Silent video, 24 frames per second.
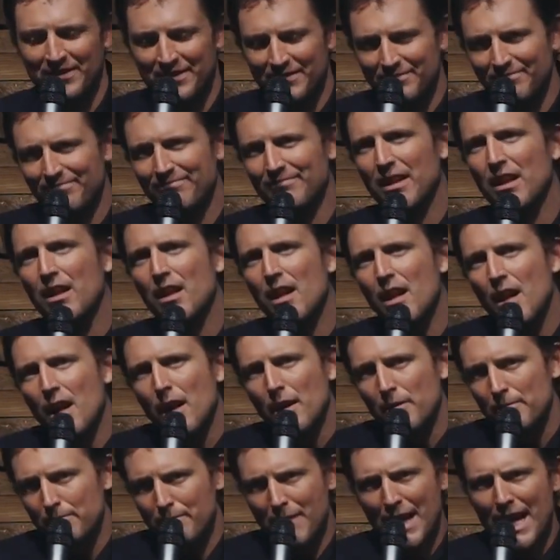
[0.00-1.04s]

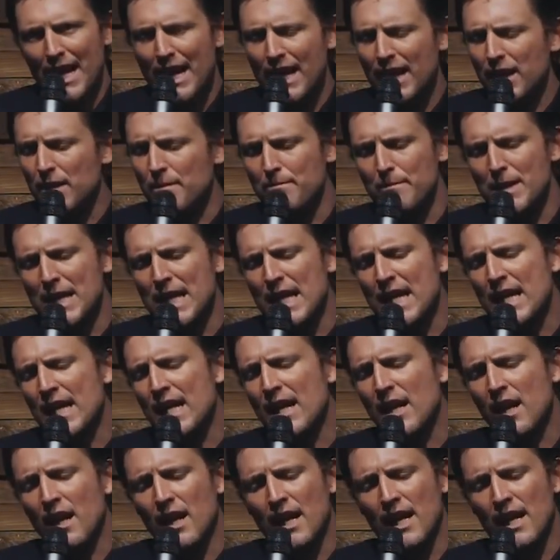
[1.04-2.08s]
Made a
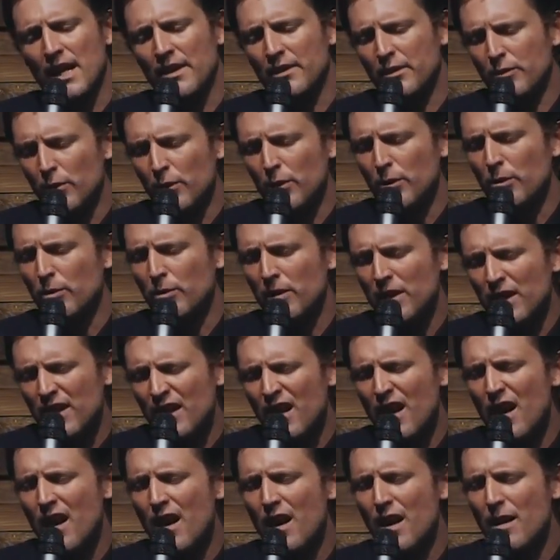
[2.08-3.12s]
meal and threw
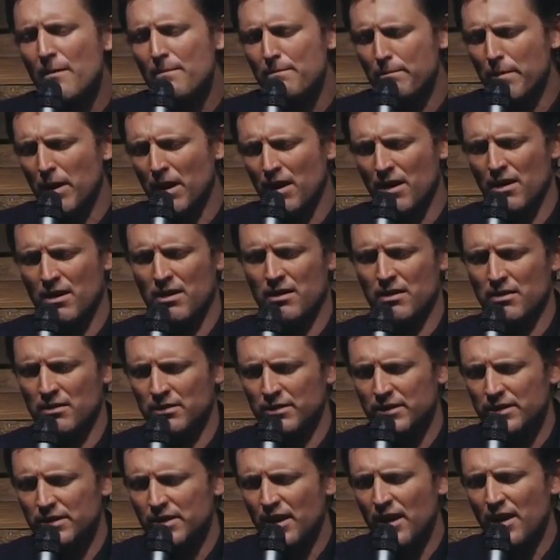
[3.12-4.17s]
it up
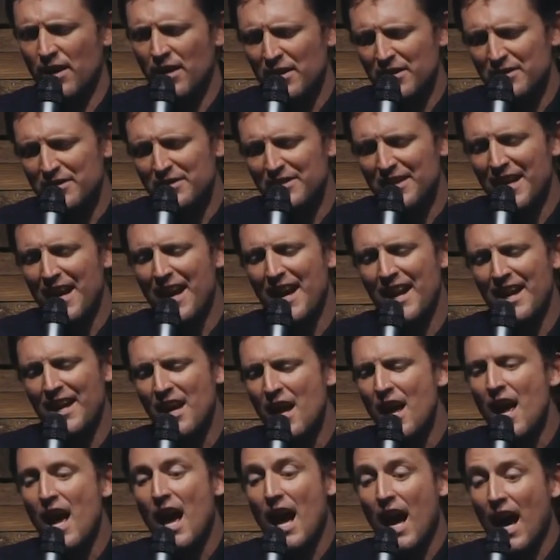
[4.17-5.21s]
on Sunday.
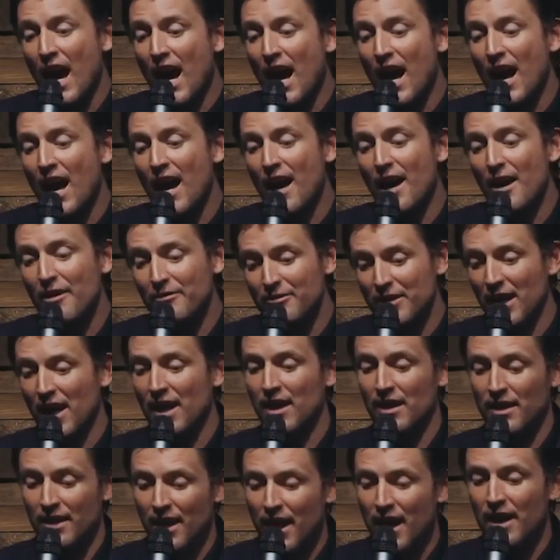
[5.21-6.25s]
I've
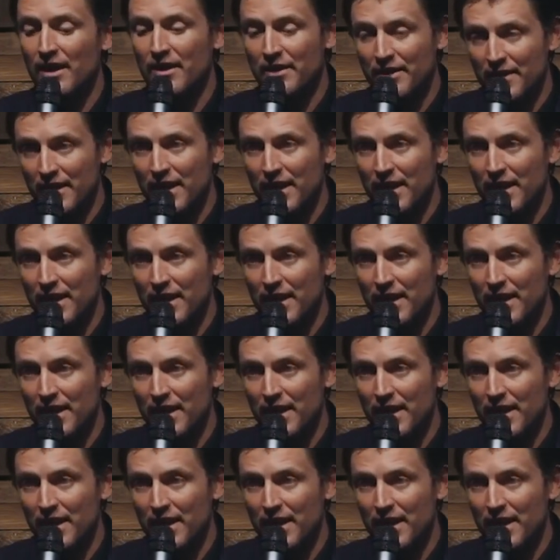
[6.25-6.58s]
got a lot of